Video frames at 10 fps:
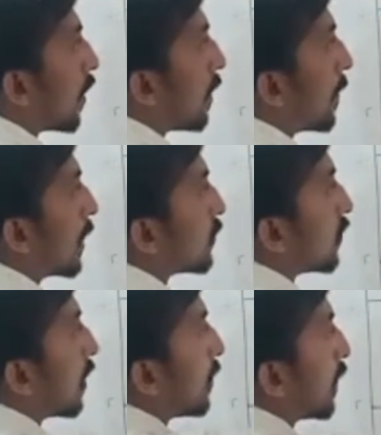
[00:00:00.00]
One part.
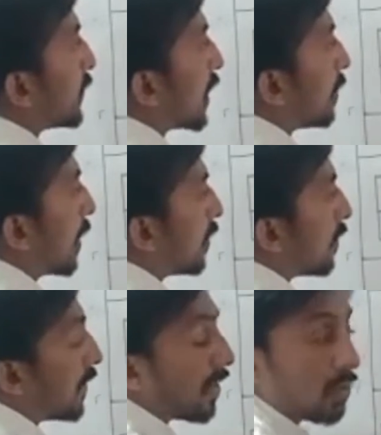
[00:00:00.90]
So number of shaded part
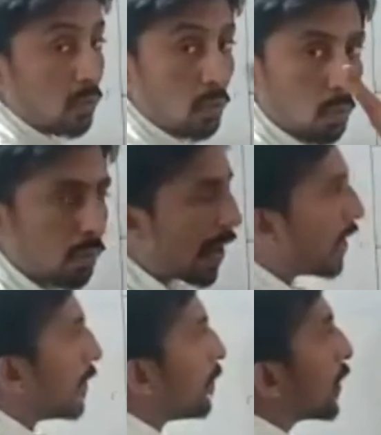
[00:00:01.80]
will be
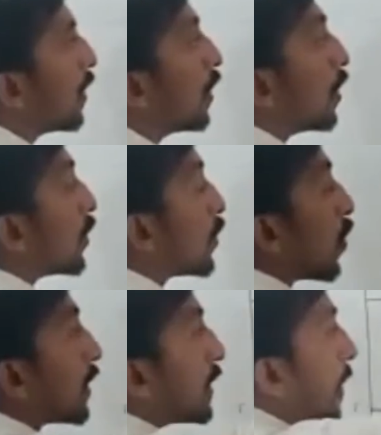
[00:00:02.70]
1.
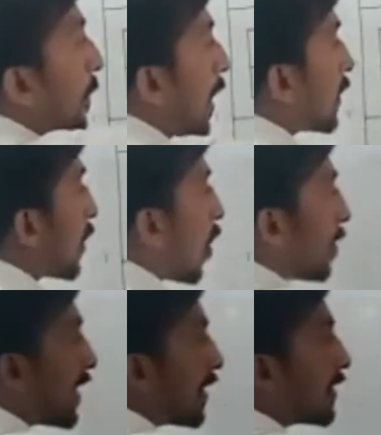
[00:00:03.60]
Total part,
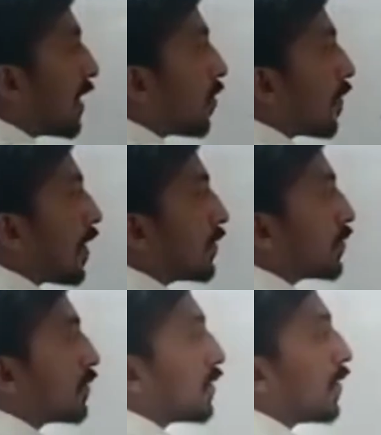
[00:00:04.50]
how many are there? 1,
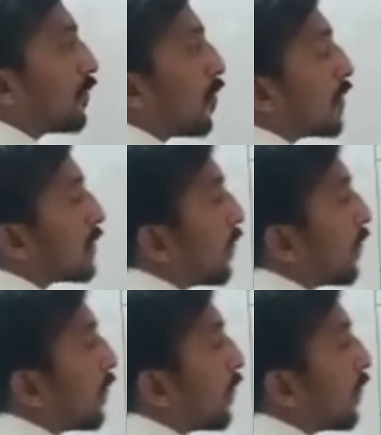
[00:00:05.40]
2, 3, 4.